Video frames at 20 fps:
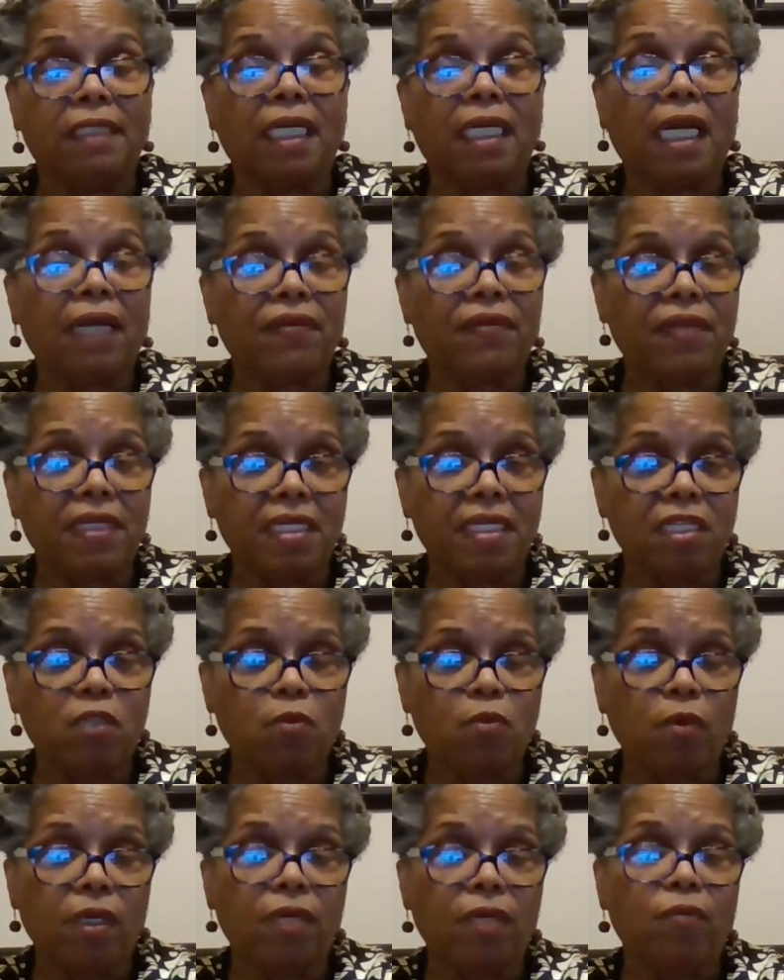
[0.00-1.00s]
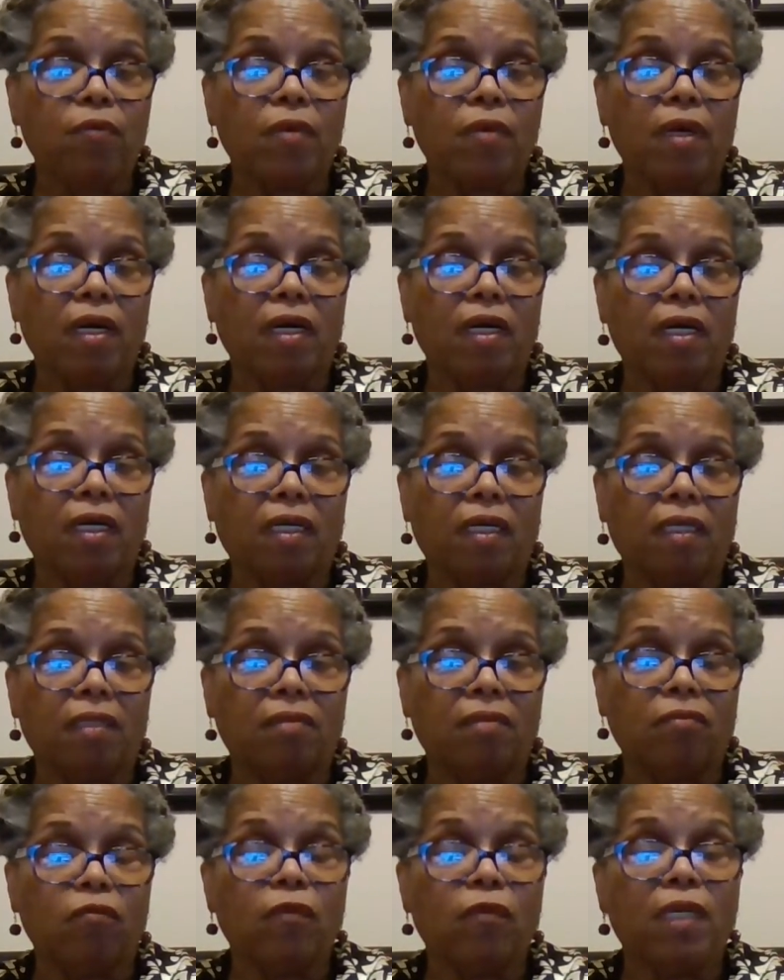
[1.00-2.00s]
And I think that's what uh,
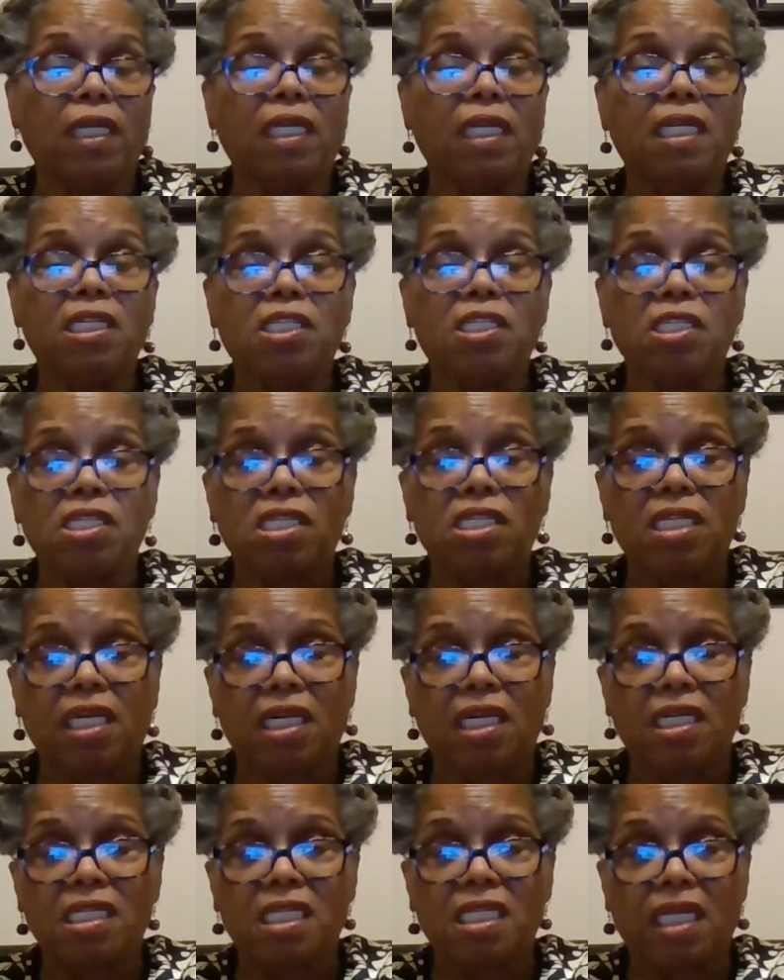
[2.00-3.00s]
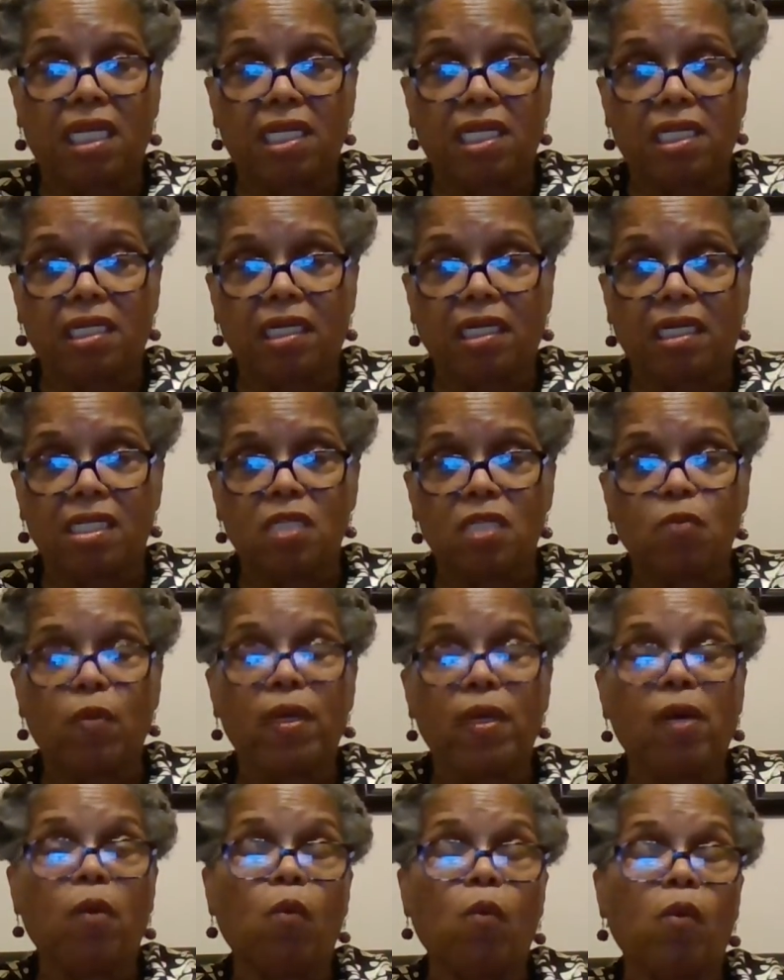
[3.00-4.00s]
religion does that to us.
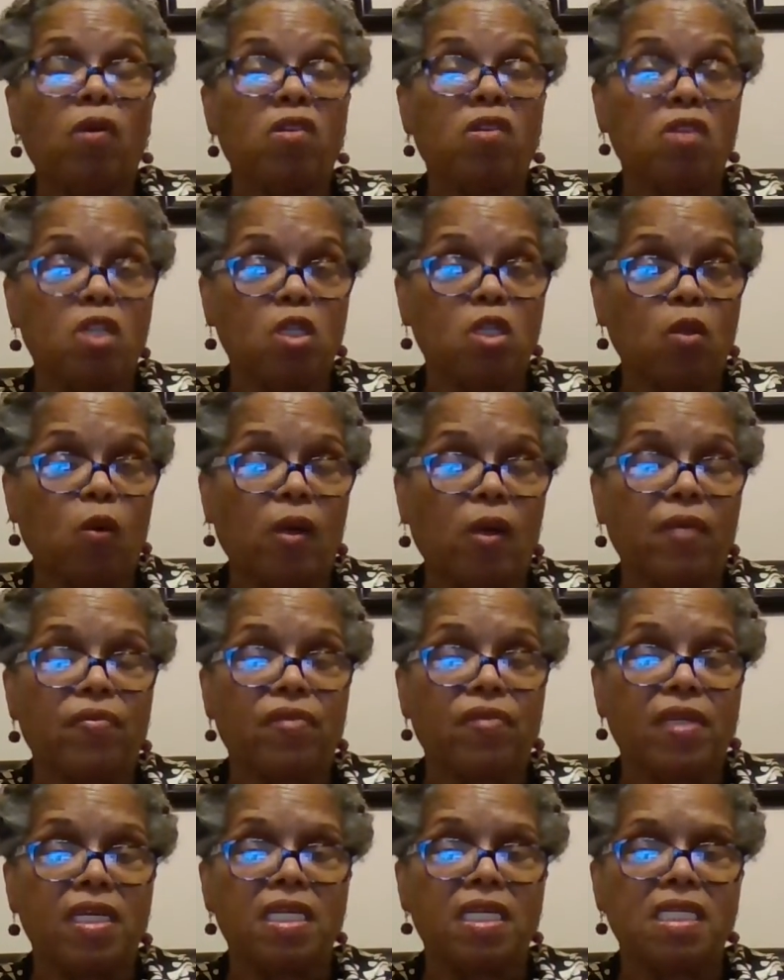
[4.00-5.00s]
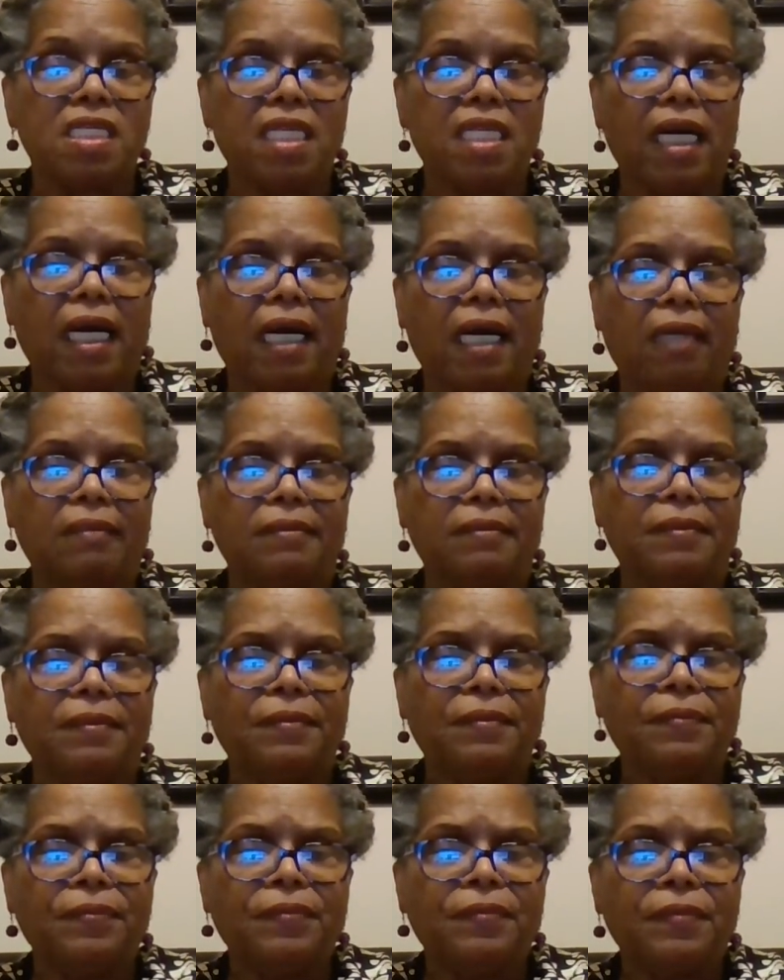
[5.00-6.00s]
We don't want to sort things out
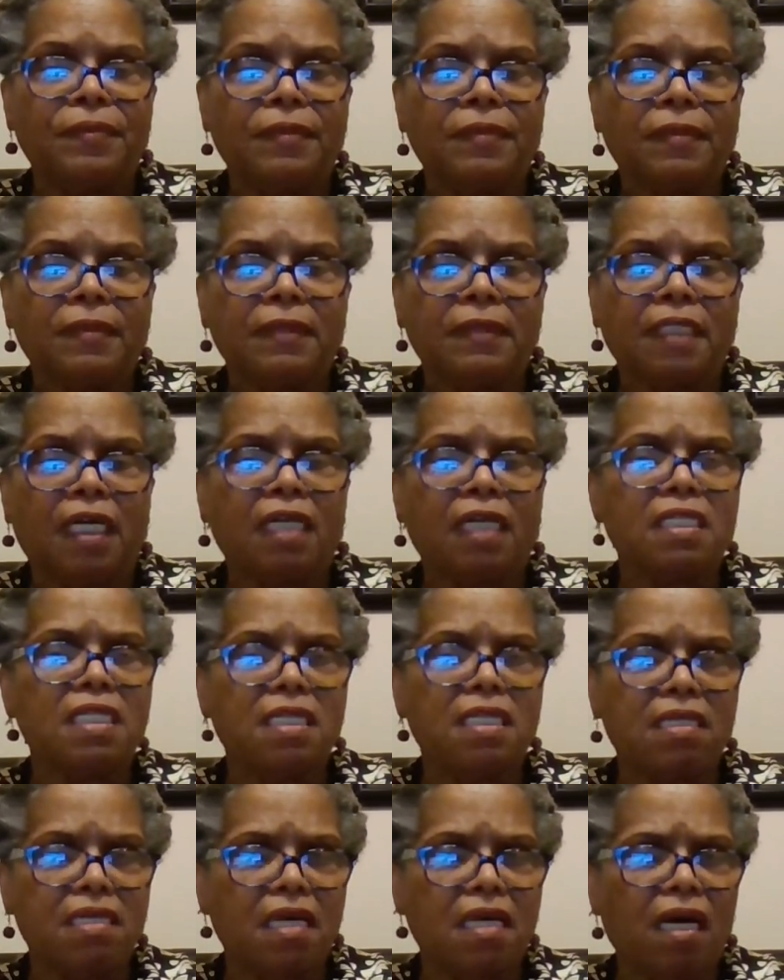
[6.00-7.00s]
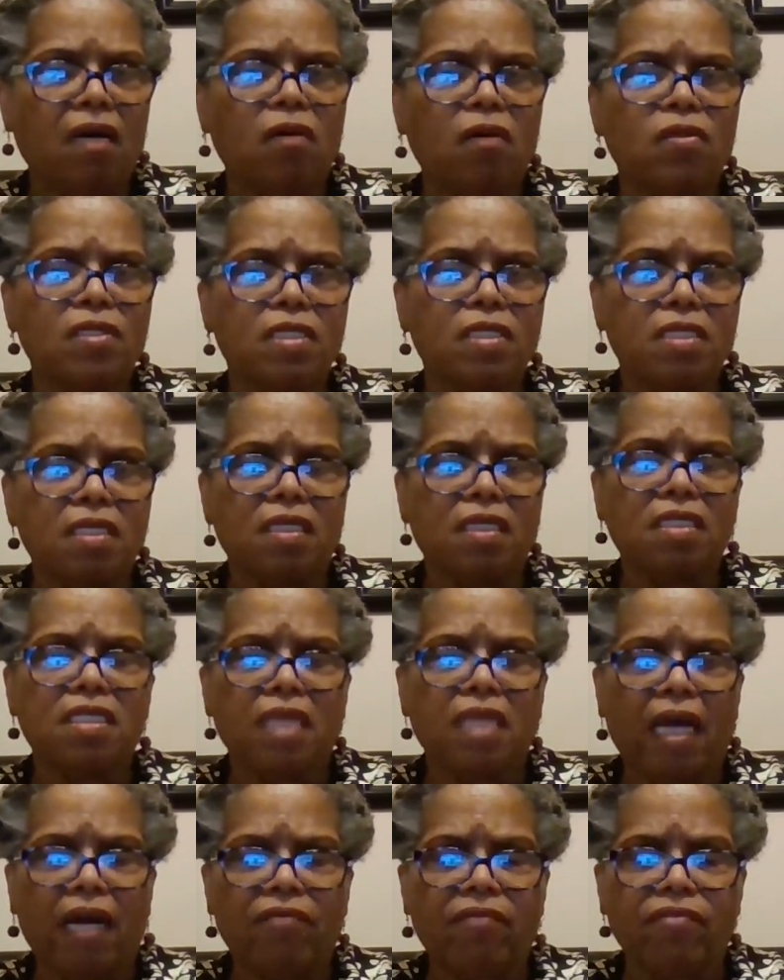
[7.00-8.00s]
because it causes us
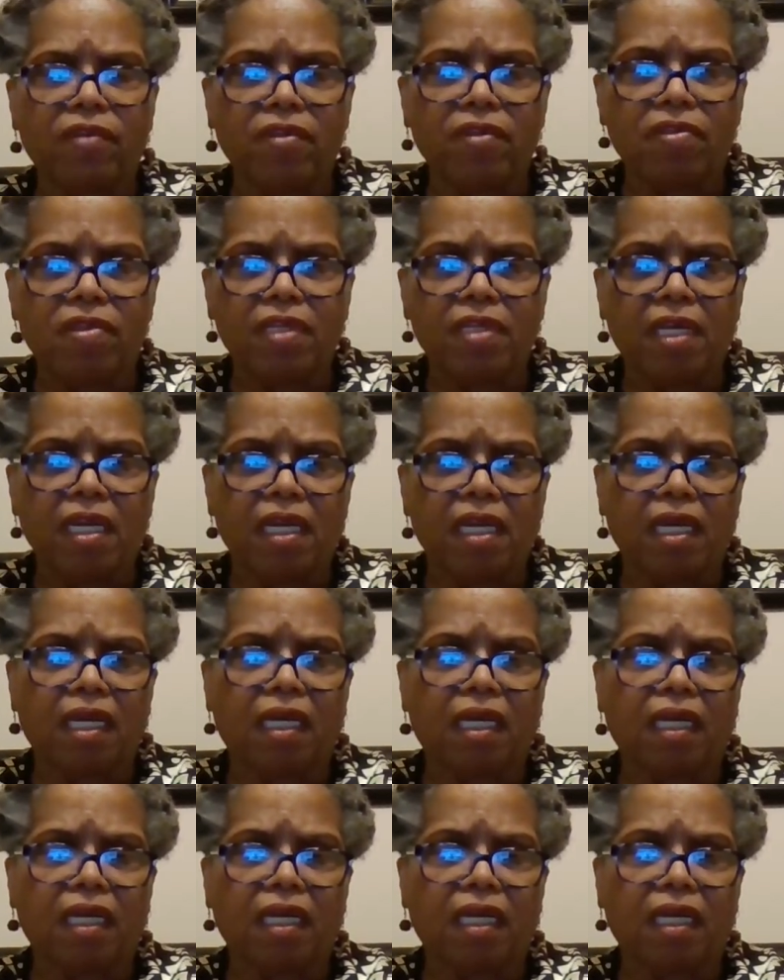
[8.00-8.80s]
to have to think.